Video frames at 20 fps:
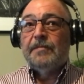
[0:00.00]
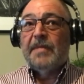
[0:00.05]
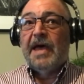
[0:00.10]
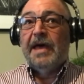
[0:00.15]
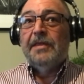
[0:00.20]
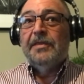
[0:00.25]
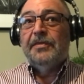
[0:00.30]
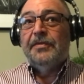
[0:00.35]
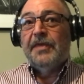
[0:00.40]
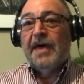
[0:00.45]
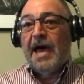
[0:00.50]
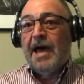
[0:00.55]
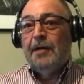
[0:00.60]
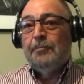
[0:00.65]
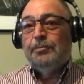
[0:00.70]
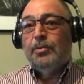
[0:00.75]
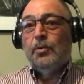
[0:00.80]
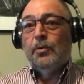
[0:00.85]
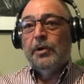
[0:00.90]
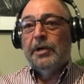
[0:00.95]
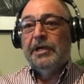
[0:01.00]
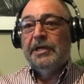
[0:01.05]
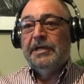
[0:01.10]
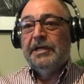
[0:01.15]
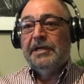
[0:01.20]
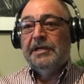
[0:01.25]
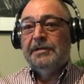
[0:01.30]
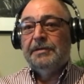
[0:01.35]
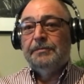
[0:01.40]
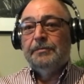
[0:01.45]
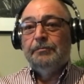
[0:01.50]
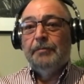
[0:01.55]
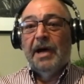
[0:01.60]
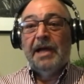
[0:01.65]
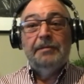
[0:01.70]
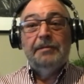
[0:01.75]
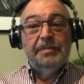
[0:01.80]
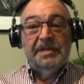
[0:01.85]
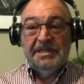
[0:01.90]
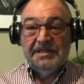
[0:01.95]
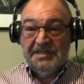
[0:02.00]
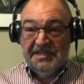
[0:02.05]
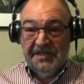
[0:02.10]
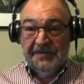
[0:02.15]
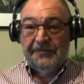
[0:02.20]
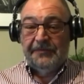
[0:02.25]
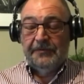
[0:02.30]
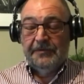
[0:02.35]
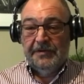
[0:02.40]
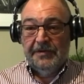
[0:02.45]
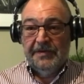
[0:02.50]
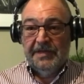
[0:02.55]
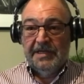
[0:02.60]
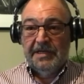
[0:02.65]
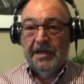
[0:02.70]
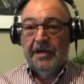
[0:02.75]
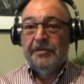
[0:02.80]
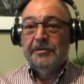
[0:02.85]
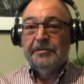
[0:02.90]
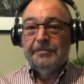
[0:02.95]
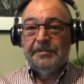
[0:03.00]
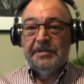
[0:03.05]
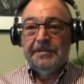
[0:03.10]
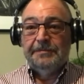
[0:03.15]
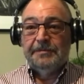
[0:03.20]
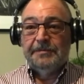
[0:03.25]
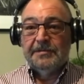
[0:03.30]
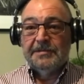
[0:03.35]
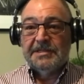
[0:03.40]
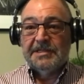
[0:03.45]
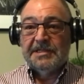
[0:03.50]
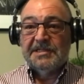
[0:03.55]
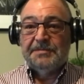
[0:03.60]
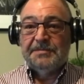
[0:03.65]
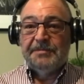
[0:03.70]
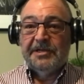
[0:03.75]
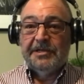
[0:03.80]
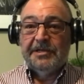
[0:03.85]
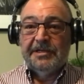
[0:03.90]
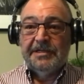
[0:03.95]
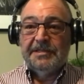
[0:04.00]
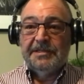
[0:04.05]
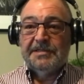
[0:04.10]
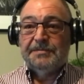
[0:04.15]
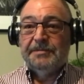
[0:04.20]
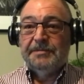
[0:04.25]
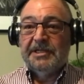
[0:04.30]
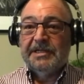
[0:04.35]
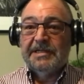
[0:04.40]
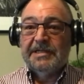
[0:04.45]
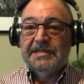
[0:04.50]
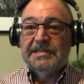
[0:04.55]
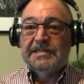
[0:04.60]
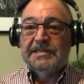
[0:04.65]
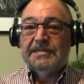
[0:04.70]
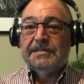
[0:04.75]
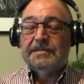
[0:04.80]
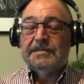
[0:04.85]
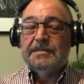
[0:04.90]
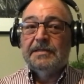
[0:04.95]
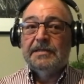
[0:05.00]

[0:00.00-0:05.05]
at that point it might be different than other people's experience because